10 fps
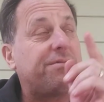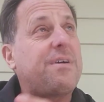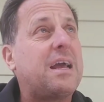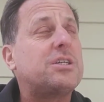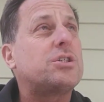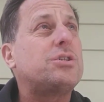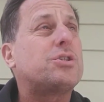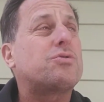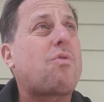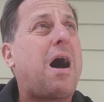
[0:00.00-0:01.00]

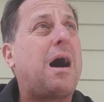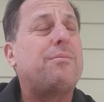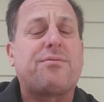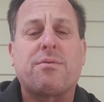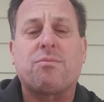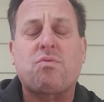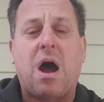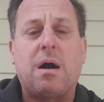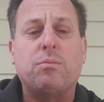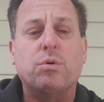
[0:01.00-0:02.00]
Evangelist Rob from
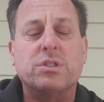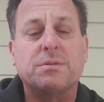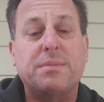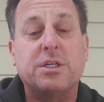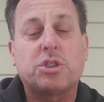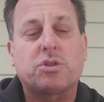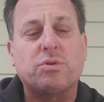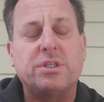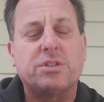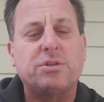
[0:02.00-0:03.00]
Rob Woods
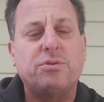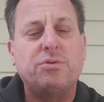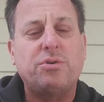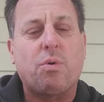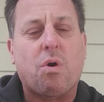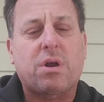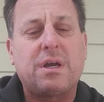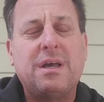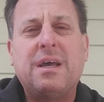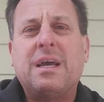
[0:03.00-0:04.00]
Ministries in New York.